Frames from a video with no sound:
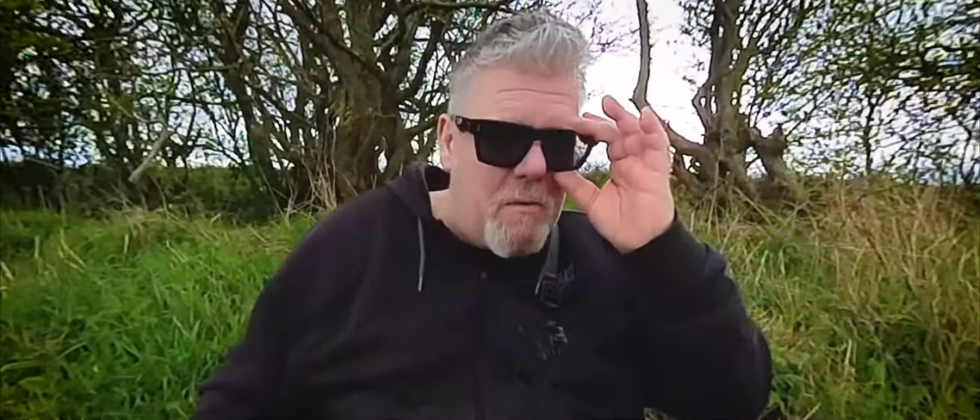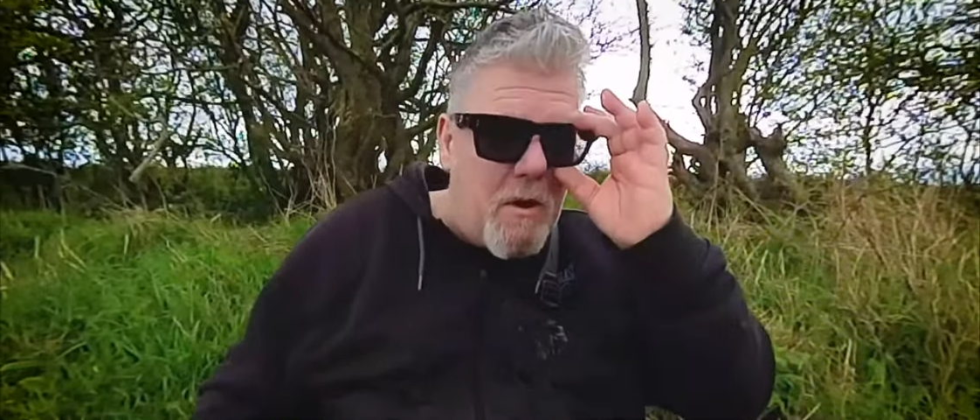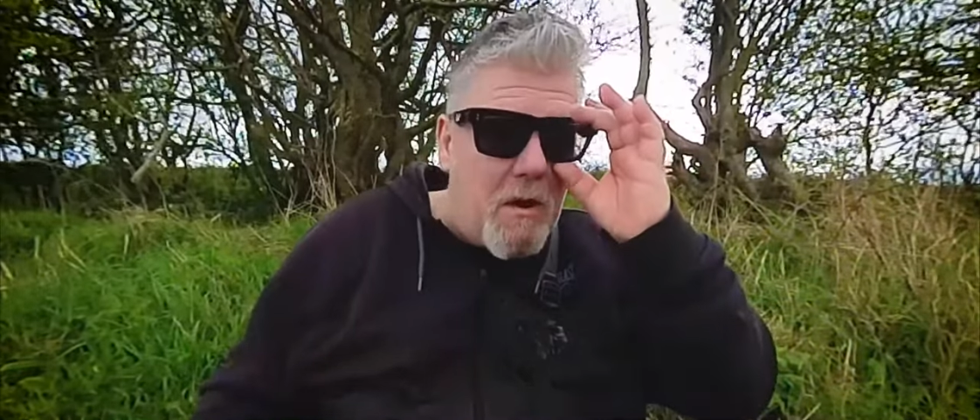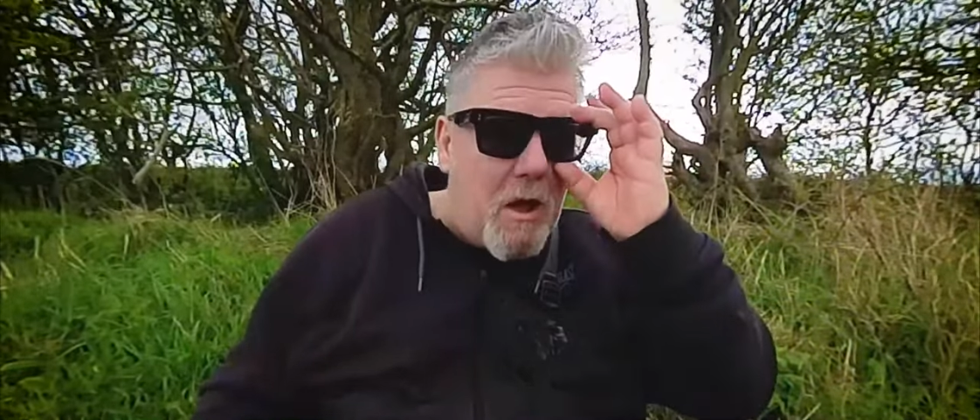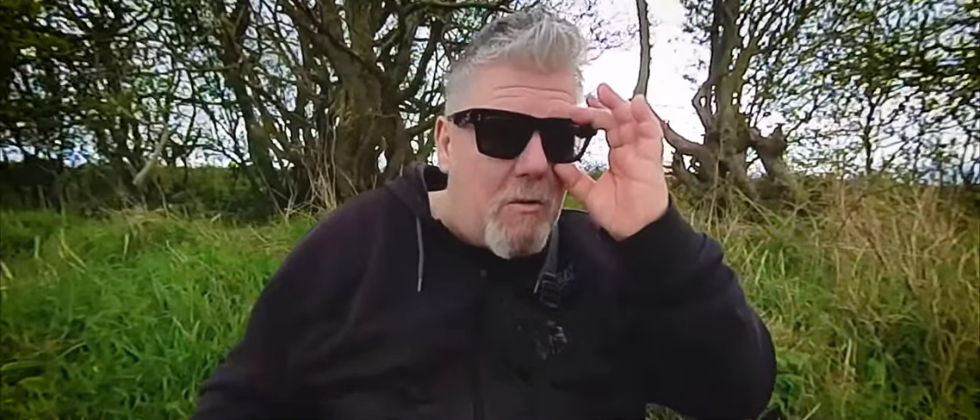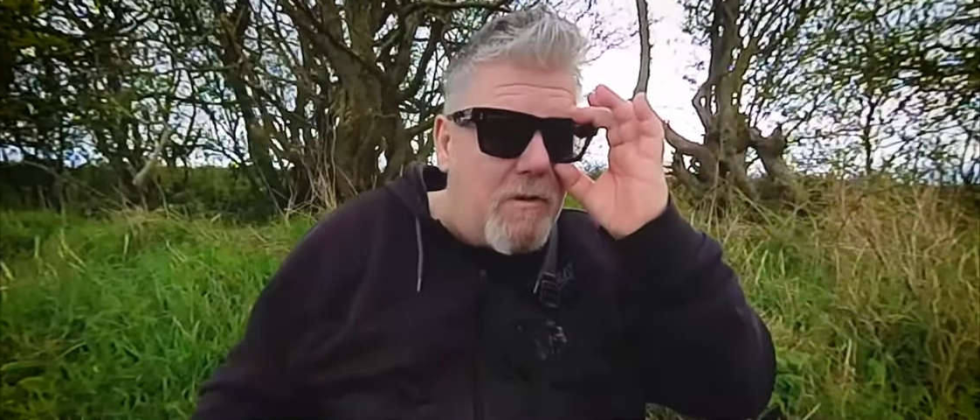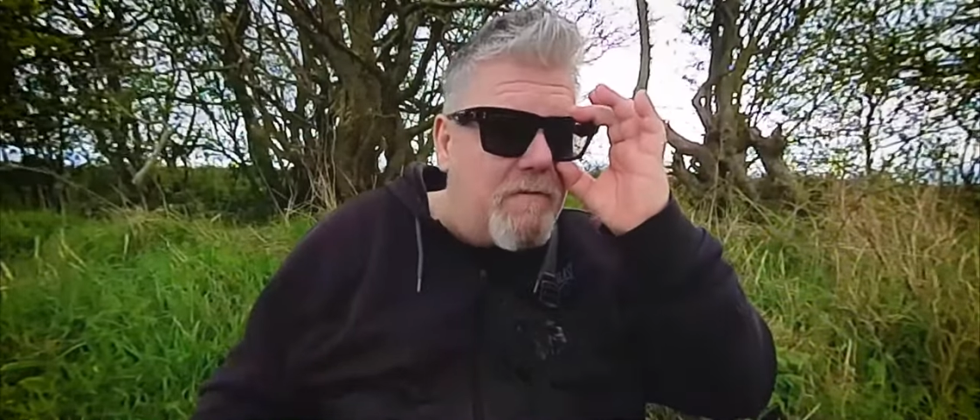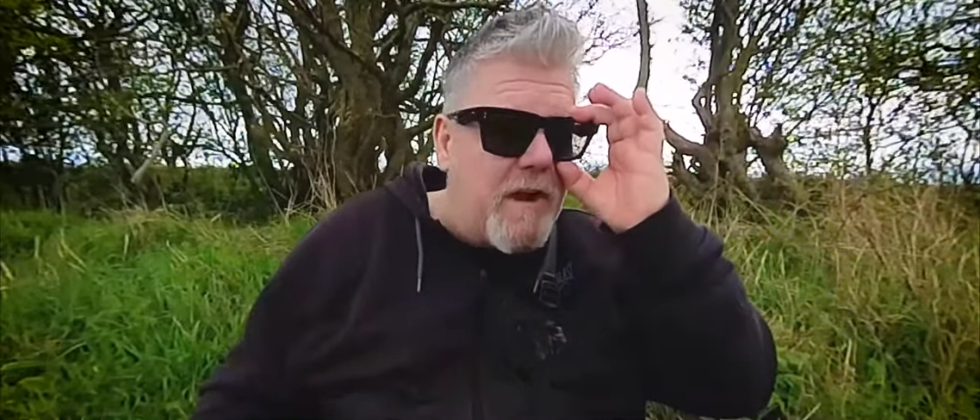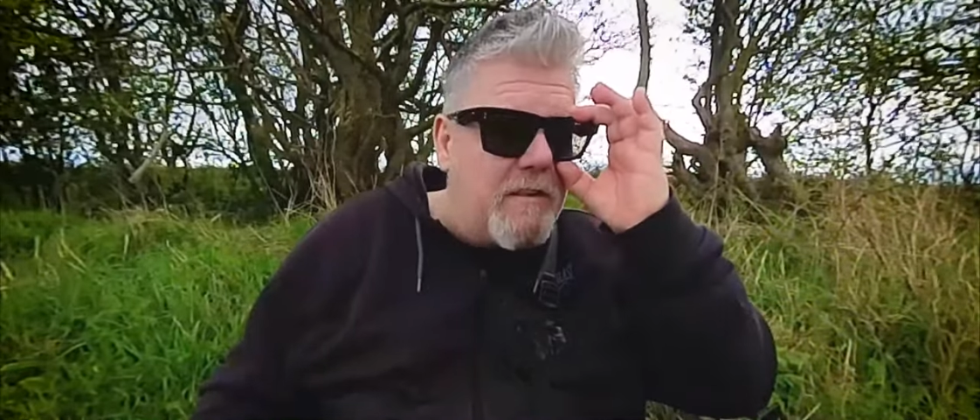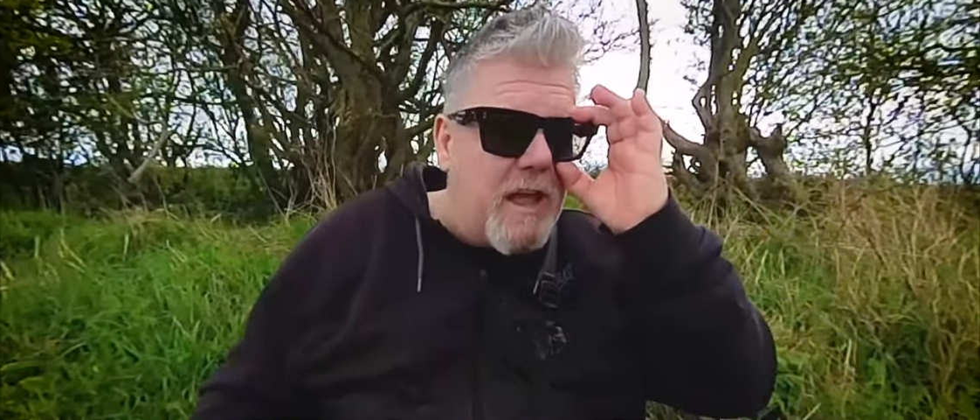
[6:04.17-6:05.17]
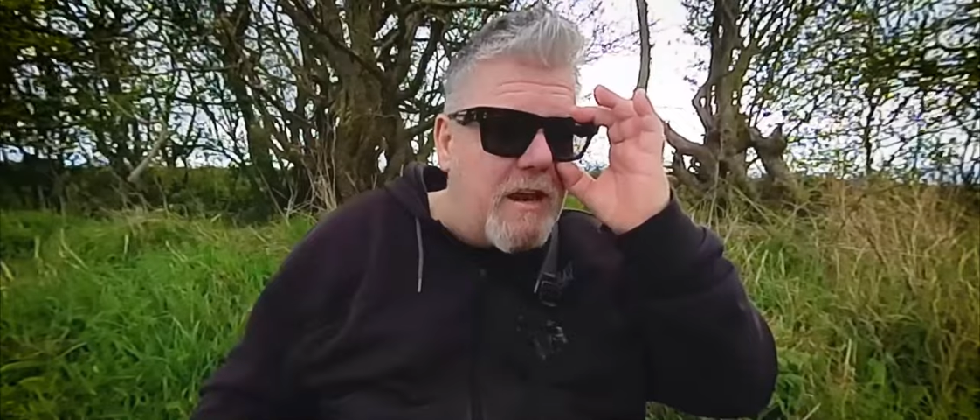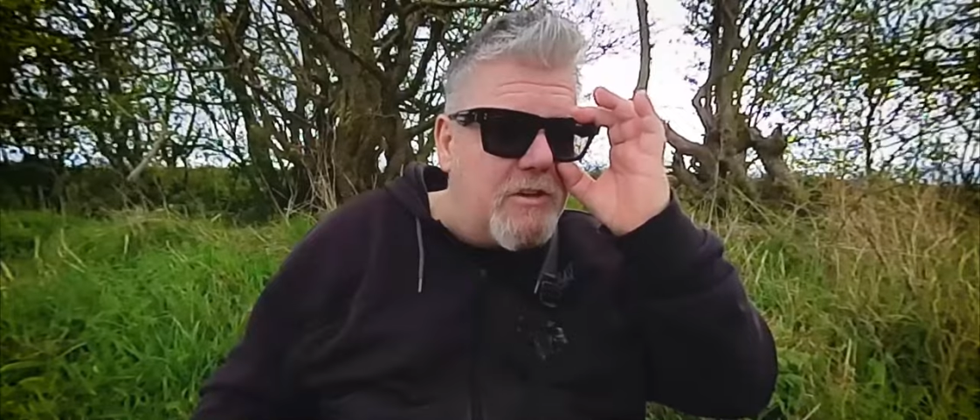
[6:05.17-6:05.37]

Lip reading: Well, I hope you find that